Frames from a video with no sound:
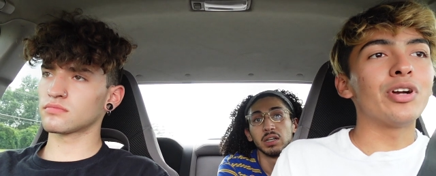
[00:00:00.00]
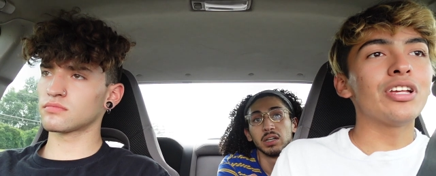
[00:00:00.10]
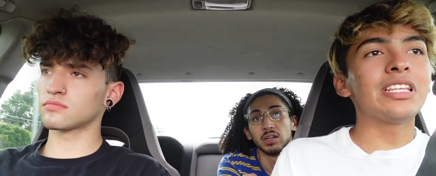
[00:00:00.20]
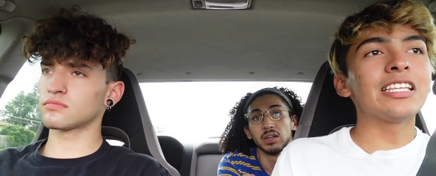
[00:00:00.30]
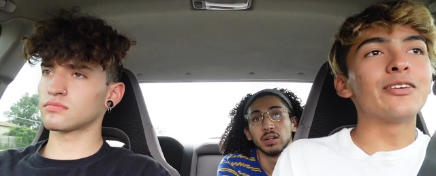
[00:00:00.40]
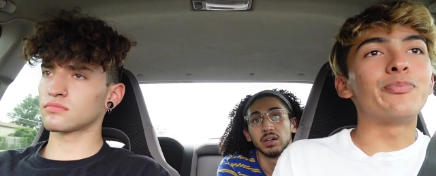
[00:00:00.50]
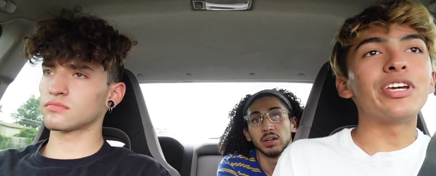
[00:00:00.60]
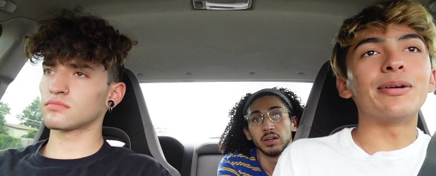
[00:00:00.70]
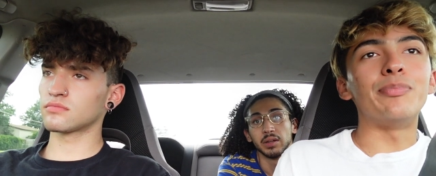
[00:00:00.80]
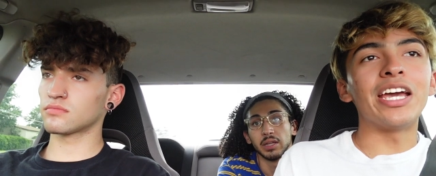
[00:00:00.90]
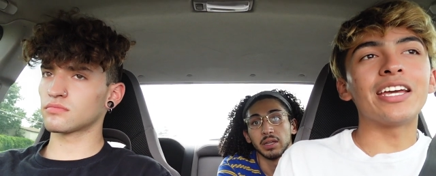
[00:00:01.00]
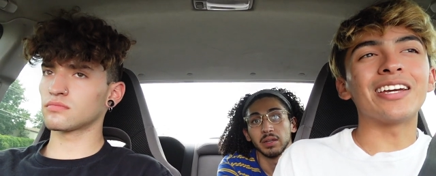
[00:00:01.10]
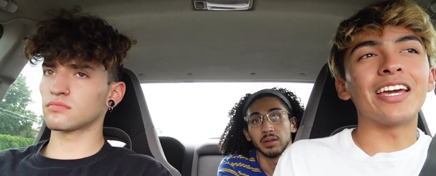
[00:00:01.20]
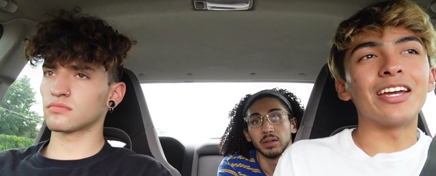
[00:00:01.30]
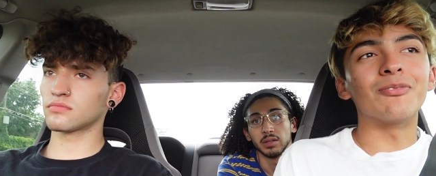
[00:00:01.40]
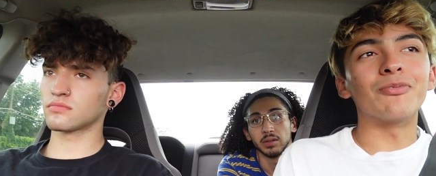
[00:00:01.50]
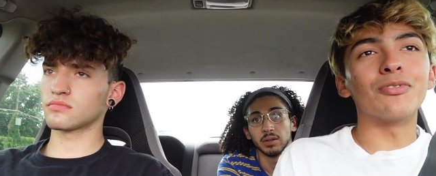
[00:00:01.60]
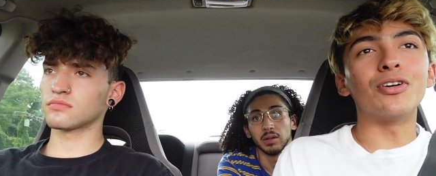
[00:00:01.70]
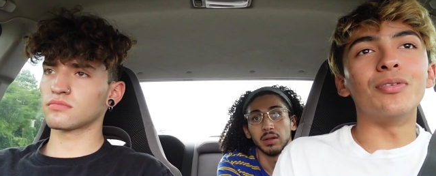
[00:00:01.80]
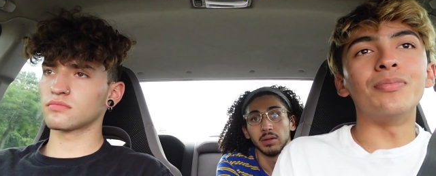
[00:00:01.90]
Speaker 1: where do you think the Big Bang came
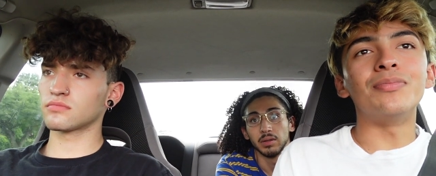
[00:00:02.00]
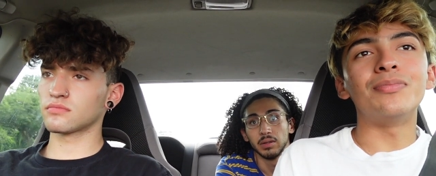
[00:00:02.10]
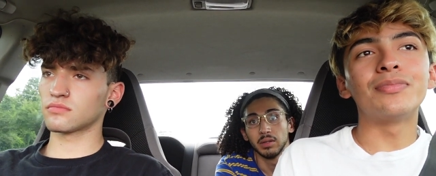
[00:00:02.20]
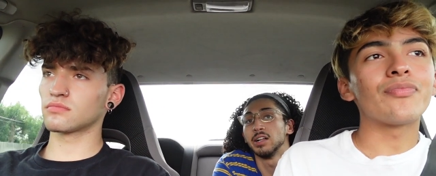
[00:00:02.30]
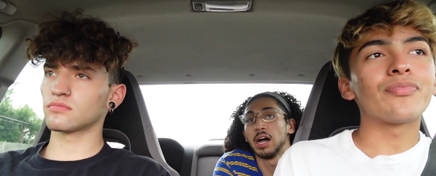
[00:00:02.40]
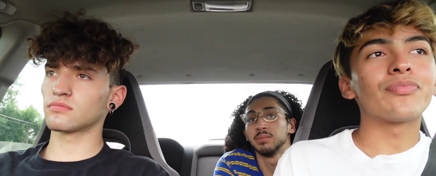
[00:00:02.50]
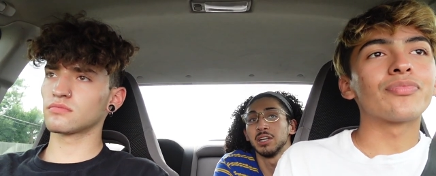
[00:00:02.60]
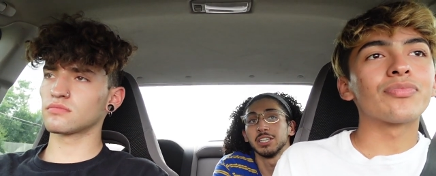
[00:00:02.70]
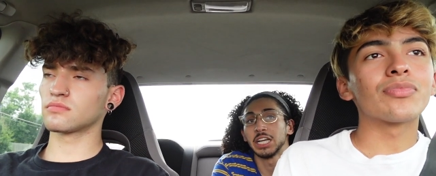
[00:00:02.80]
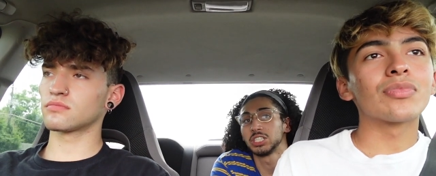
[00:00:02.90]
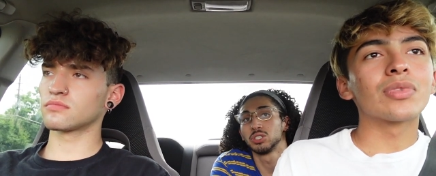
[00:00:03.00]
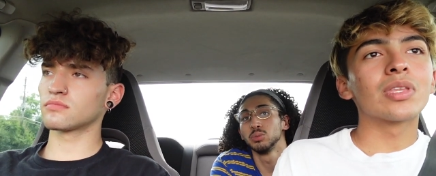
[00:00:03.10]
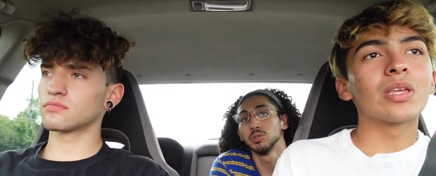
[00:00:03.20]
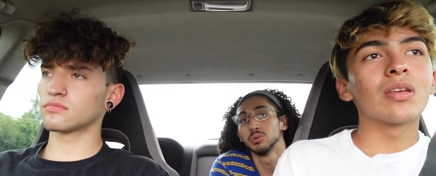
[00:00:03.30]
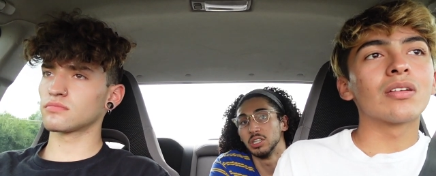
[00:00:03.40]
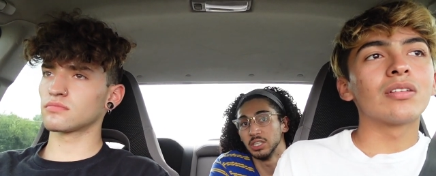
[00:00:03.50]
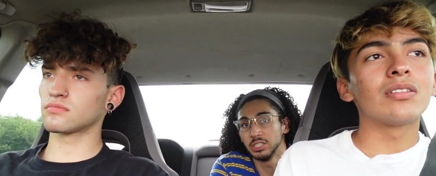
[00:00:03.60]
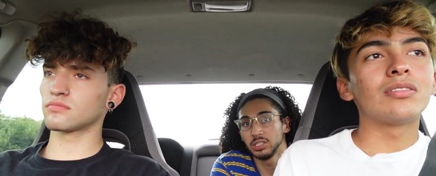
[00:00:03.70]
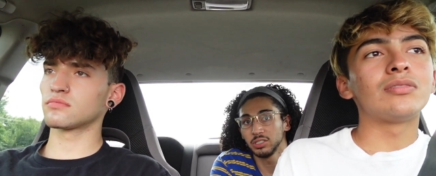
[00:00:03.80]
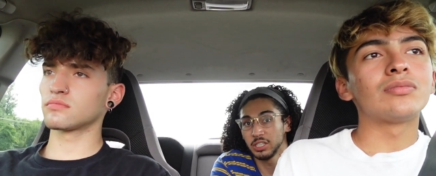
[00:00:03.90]
from? I, I'm not like super
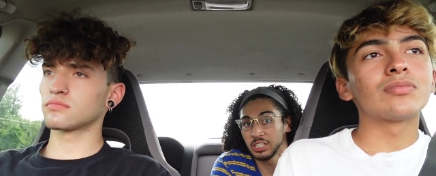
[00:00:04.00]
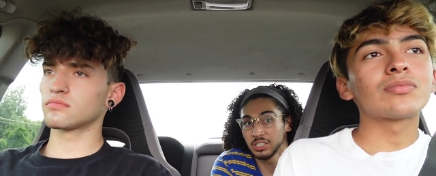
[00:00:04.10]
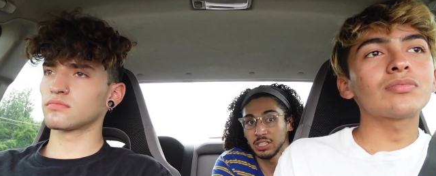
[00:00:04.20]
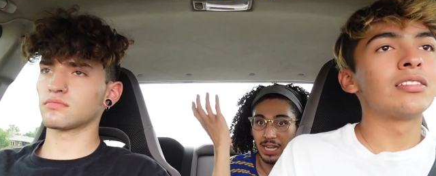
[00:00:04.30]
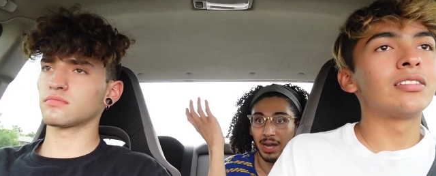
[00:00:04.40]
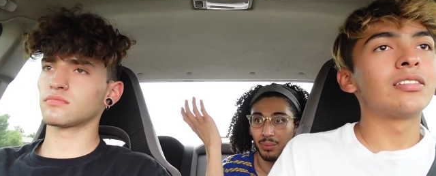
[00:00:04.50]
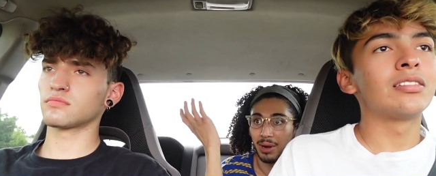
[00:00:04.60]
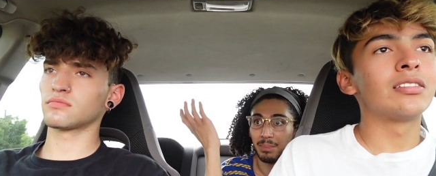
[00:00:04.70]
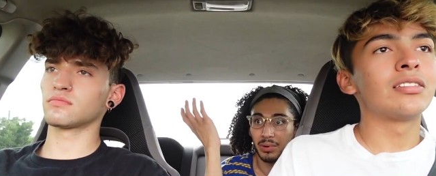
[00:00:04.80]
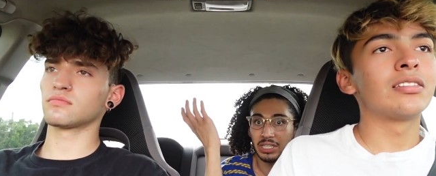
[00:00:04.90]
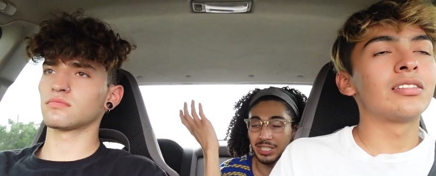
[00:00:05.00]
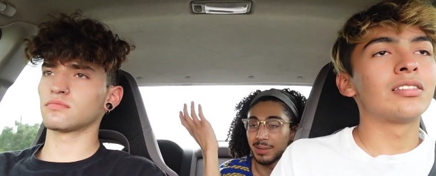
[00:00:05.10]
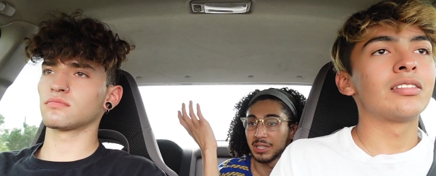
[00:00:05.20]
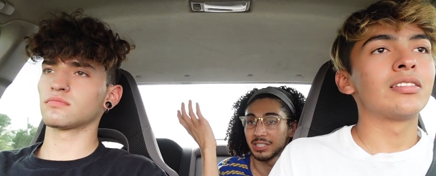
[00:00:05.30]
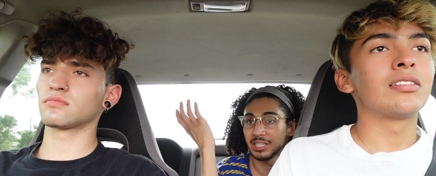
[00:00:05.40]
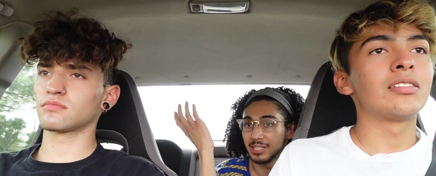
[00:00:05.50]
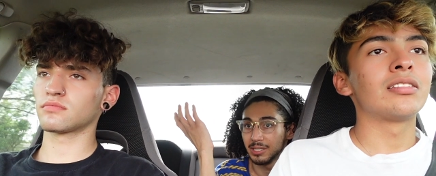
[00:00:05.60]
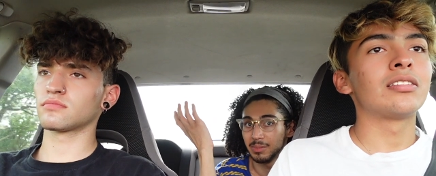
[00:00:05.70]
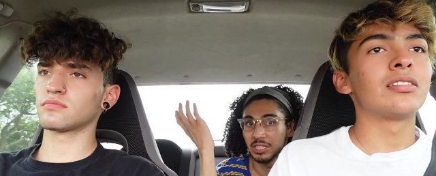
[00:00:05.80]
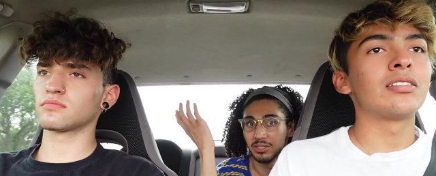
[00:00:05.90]
religious or anything. At one point, something needed to
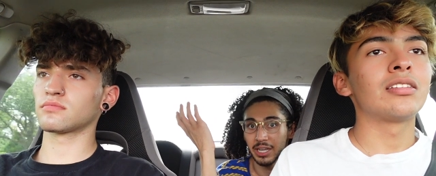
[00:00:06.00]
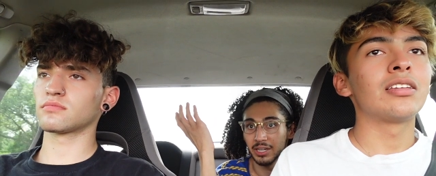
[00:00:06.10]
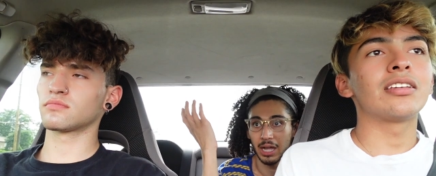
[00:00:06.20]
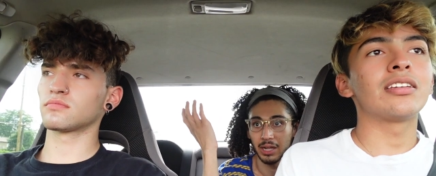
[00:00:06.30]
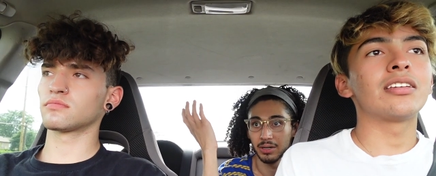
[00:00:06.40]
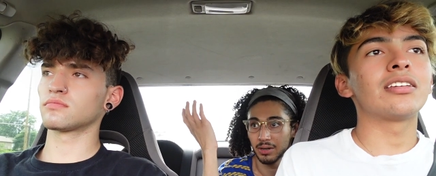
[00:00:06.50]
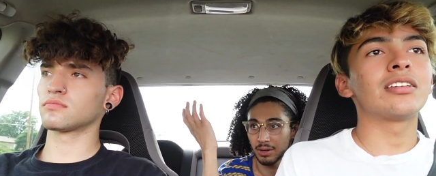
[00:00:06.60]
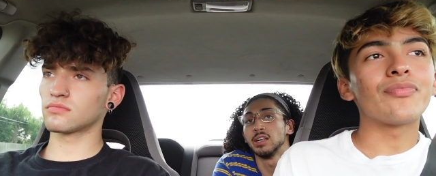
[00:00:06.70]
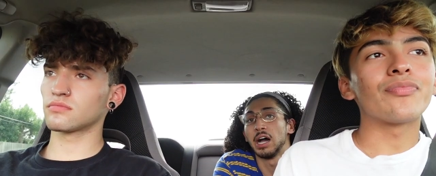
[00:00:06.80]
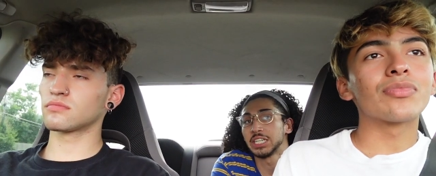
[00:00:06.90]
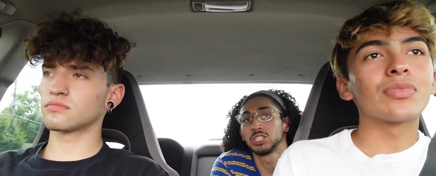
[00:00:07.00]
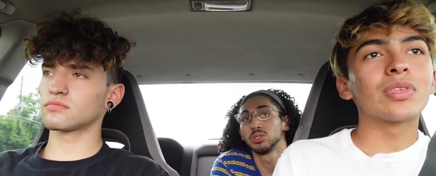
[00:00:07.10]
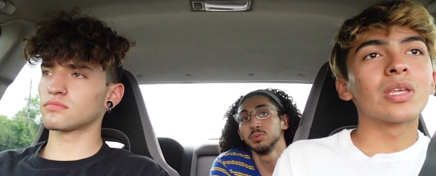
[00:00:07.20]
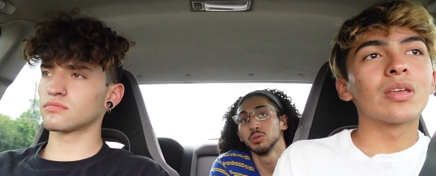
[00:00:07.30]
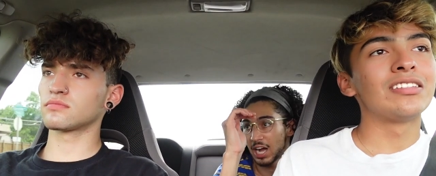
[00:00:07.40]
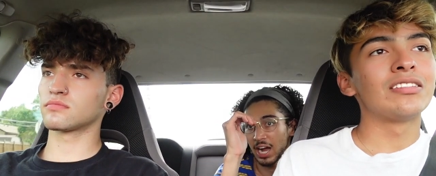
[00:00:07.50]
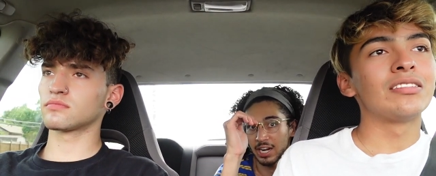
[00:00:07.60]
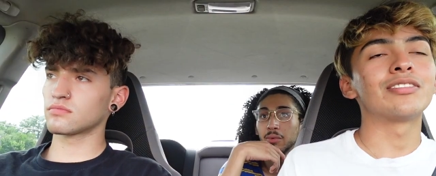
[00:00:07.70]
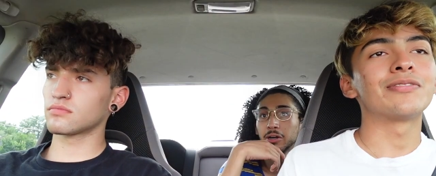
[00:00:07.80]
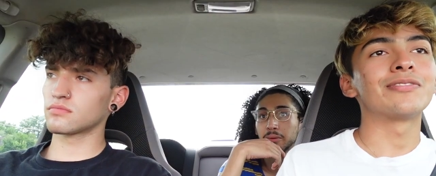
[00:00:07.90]
be created. I don't know. I, I'm like super high. I
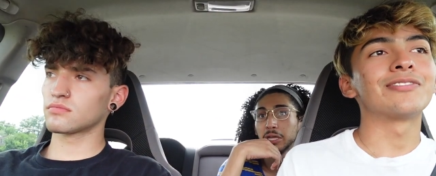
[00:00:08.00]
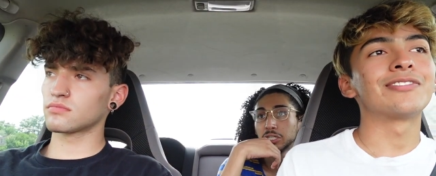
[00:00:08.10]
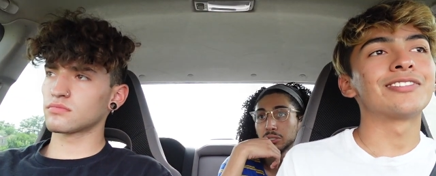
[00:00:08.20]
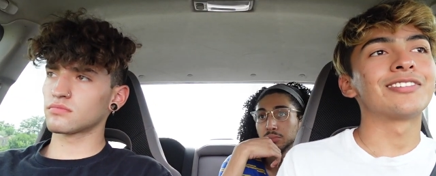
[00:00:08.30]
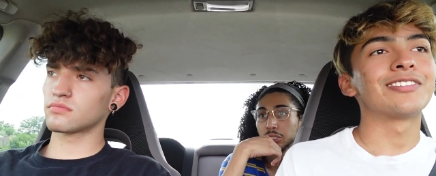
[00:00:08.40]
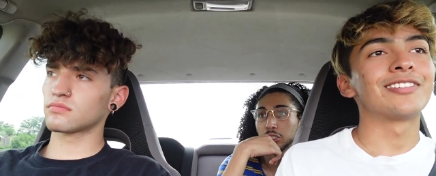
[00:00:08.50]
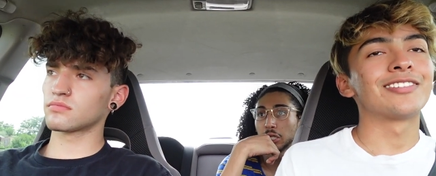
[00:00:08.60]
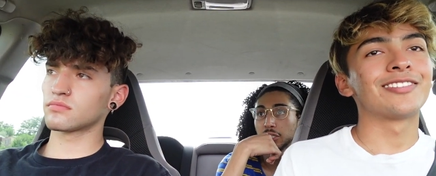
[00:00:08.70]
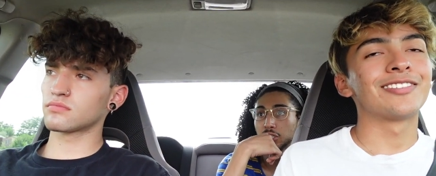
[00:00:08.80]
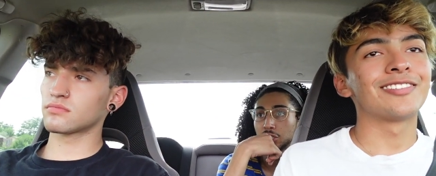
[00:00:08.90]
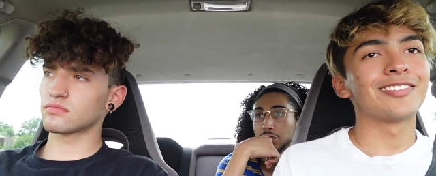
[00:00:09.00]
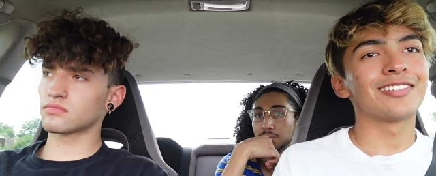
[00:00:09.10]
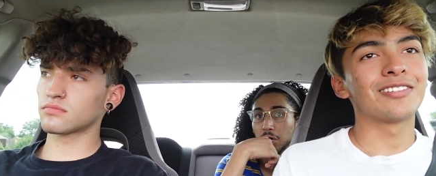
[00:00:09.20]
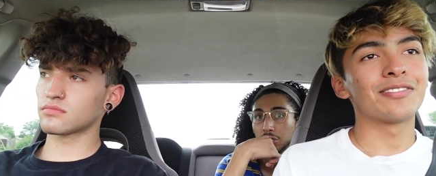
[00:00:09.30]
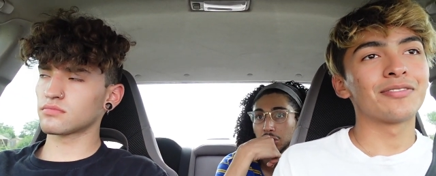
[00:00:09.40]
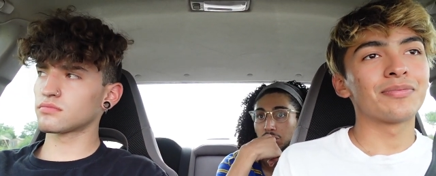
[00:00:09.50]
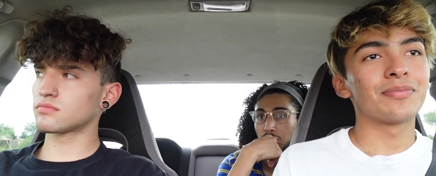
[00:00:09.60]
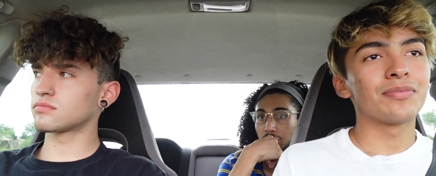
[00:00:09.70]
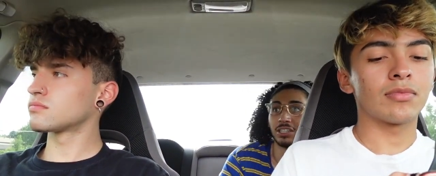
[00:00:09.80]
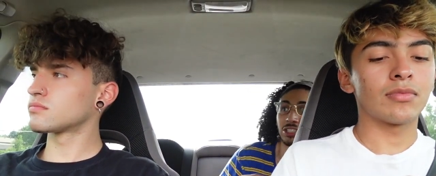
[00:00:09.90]
want to make some of those like sea monkeys. And